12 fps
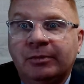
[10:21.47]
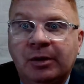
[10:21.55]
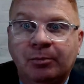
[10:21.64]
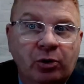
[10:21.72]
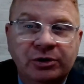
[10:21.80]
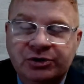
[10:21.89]

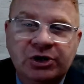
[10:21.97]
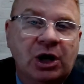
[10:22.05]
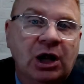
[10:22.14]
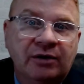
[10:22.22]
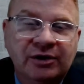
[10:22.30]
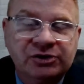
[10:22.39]
important to
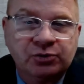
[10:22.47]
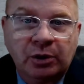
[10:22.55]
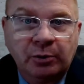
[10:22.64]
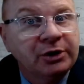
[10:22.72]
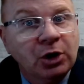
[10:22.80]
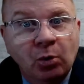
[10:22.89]
all of us
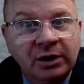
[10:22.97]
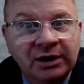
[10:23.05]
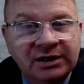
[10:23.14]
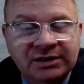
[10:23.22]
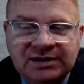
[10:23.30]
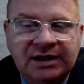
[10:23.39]
where we don't want
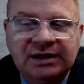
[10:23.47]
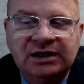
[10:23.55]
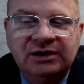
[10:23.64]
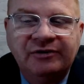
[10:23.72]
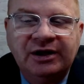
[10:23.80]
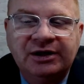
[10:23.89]
to get taken
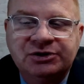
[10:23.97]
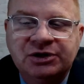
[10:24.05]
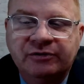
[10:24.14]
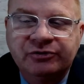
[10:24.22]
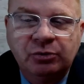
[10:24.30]
advantage of.